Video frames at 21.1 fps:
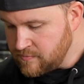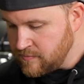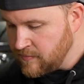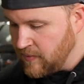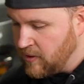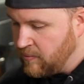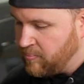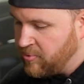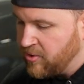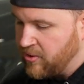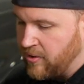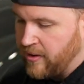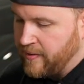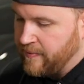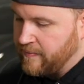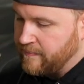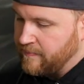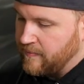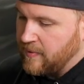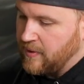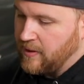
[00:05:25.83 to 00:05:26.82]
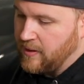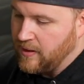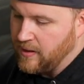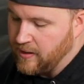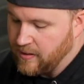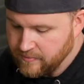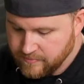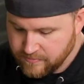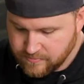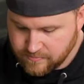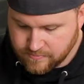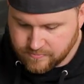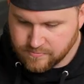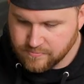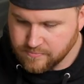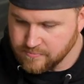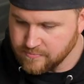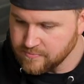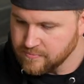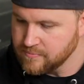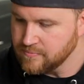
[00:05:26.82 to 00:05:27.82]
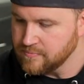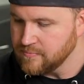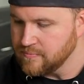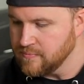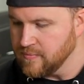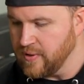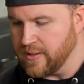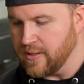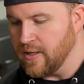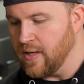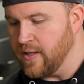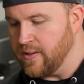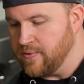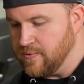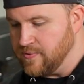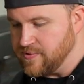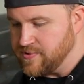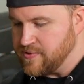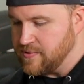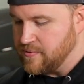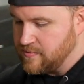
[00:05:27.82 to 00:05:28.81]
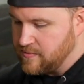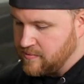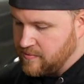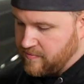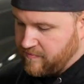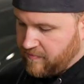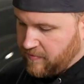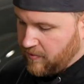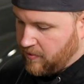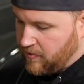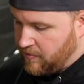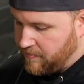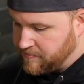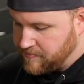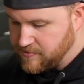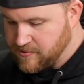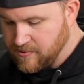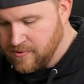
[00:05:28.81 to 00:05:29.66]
You can put it on like hundreds for ohms,